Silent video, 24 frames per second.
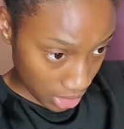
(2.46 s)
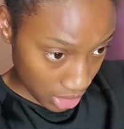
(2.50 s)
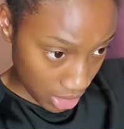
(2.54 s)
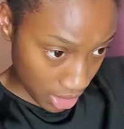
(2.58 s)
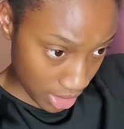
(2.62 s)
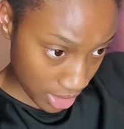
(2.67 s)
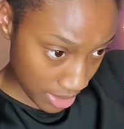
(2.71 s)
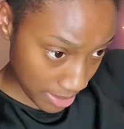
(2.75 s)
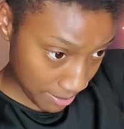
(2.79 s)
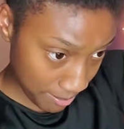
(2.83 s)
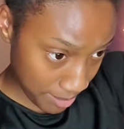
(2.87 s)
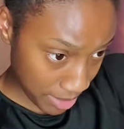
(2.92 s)

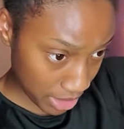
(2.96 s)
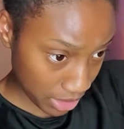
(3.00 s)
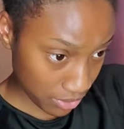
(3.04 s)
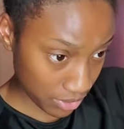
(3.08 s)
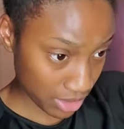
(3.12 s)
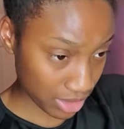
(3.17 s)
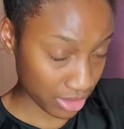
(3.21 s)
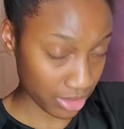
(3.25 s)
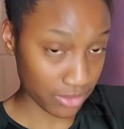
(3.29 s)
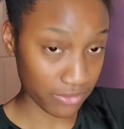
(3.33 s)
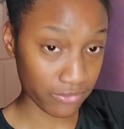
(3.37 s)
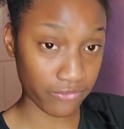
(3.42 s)
i'm back with
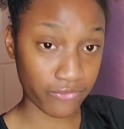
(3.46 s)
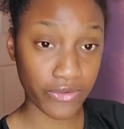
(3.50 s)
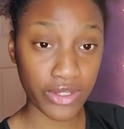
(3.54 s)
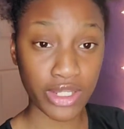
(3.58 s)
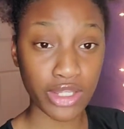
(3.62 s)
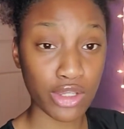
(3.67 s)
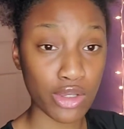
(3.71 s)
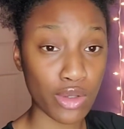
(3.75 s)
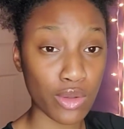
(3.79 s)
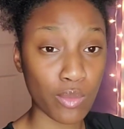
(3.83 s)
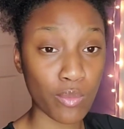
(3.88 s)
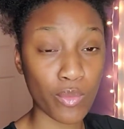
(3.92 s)
another
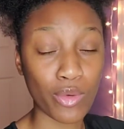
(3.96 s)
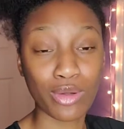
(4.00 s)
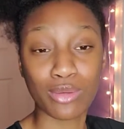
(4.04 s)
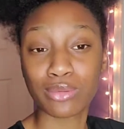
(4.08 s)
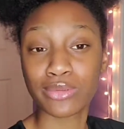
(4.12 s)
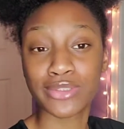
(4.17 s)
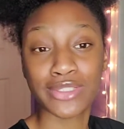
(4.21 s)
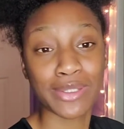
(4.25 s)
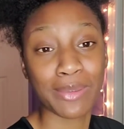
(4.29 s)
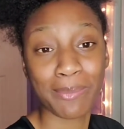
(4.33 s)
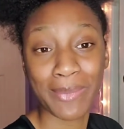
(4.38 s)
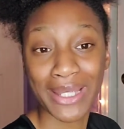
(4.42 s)
video welcome
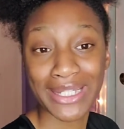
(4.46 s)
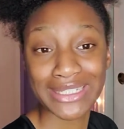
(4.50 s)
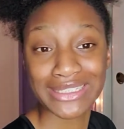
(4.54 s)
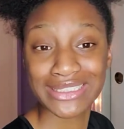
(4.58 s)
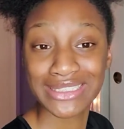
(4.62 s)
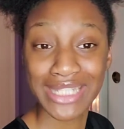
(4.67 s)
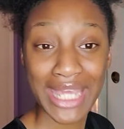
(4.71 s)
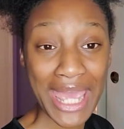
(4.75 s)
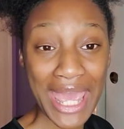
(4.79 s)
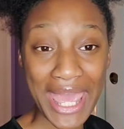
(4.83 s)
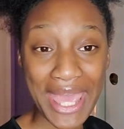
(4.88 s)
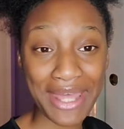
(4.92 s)
to my
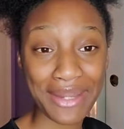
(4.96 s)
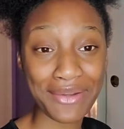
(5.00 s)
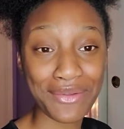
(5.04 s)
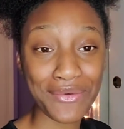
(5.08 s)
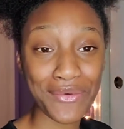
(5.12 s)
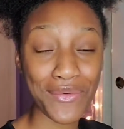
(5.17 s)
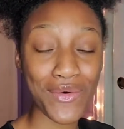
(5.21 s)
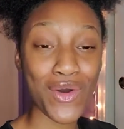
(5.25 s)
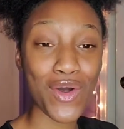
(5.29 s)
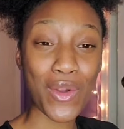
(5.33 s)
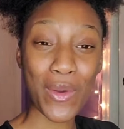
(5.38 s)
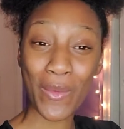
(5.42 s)

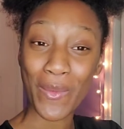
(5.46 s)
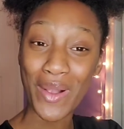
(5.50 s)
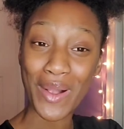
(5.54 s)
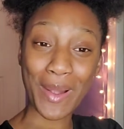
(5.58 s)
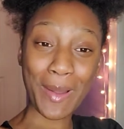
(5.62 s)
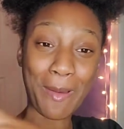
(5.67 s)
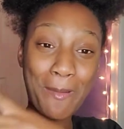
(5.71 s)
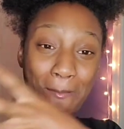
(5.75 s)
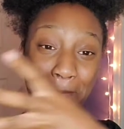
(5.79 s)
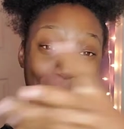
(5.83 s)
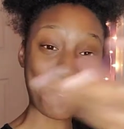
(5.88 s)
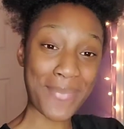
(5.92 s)
channel or
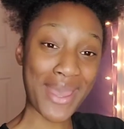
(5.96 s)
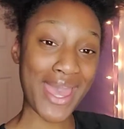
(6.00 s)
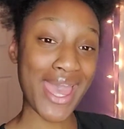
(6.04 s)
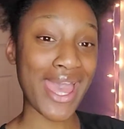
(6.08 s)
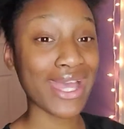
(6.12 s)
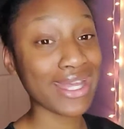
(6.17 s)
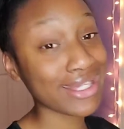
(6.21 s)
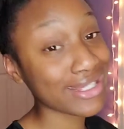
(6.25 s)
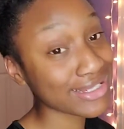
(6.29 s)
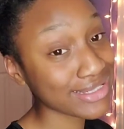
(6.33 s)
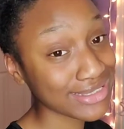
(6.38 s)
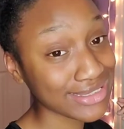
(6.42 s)
welcome
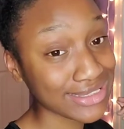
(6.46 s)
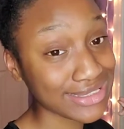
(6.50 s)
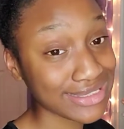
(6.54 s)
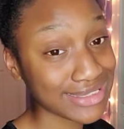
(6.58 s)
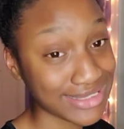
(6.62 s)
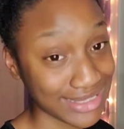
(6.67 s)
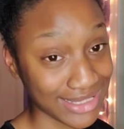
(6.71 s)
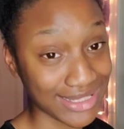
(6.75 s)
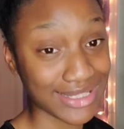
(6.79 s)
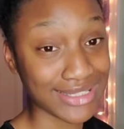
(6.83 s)
back to the